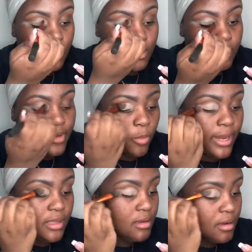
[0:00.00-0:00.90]
I'm going to put
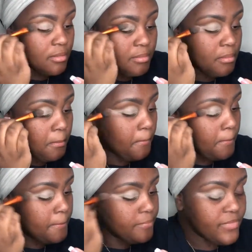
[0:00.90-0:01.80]

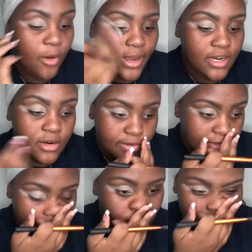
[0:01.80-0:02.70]
a white color over this
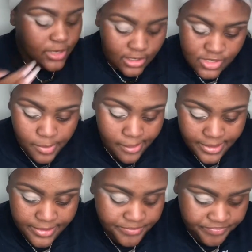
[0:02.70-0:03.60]
as well so the colors can pop
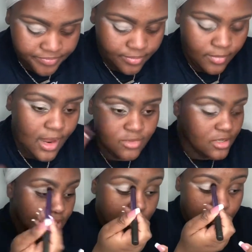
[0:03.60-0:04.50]
better. I'm just going to
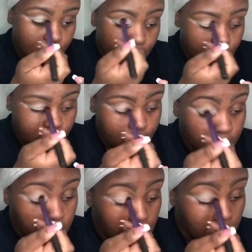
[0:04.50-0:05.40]
take this and kind
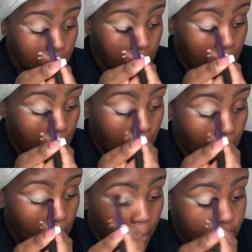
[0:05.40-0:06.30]
of
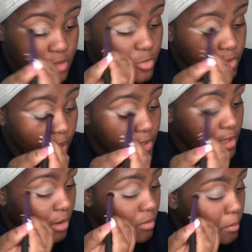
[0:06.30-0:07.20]
smoothen everything
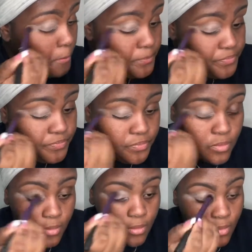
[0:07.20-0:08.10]
out.
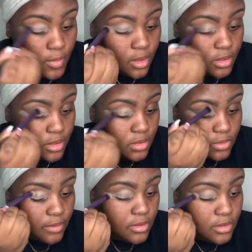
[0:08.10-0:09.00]
If you
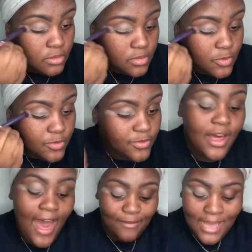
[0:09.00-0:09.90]
want everything to be smooth.
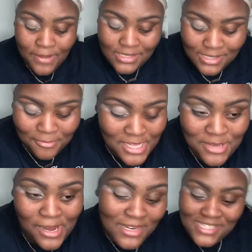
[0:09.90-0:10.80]
I'm tapping into some really
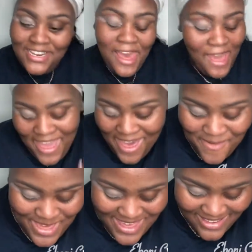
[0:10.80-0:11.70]
cute colors today. I can't
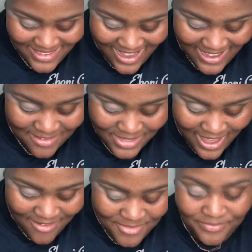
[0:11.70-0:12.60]
wait to see how it comes
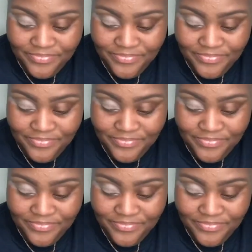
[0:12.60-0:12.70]
out.